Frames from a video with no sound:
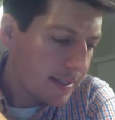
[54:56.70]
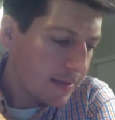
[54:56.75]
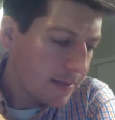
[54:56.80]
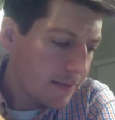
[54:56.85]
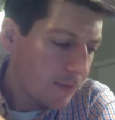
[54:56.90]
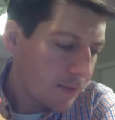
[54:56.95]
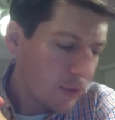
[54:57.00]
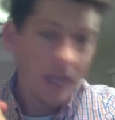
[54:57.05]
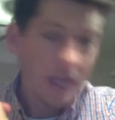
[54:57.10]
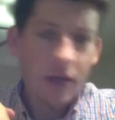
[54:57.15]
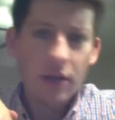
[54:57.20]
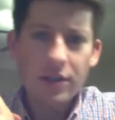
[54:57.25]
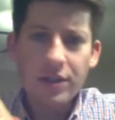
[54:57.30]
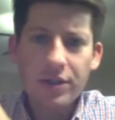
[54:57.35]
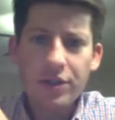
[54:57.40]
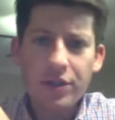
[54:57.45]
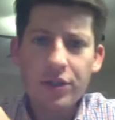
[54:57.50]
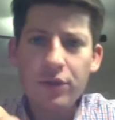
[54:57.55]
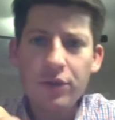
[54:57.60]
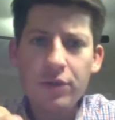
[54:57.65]

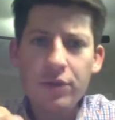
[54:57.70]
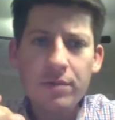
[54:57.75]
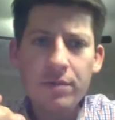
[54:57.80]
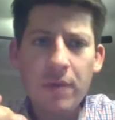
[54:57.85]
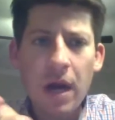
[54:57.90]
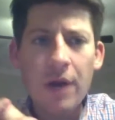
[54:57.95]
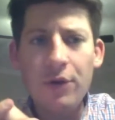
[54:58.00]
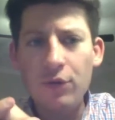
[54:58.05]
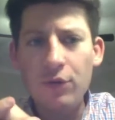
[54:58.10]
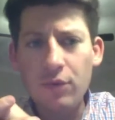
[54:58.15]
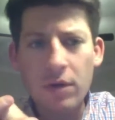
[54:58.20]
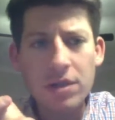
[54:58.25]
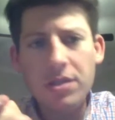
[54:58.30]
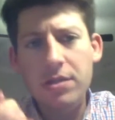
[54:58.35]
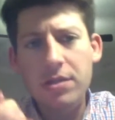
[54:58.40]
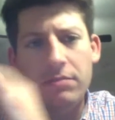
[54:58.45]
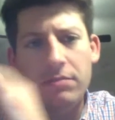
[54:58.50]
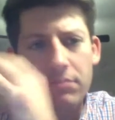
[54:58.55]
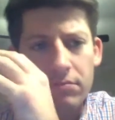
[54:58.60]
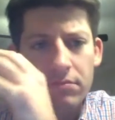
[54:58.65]
Precursor to modern
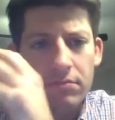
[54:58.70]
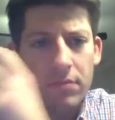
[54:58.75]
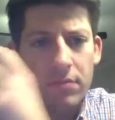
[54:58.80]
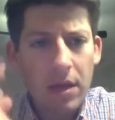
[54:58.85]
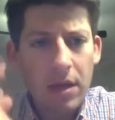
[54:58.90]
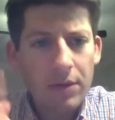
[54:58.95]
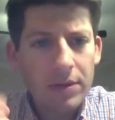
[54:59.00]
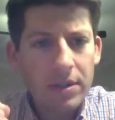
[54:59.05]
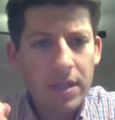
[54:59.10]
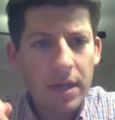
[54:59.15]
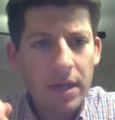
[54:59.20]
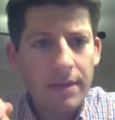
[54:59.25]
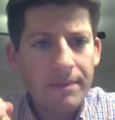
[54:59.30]
Russia, I would say.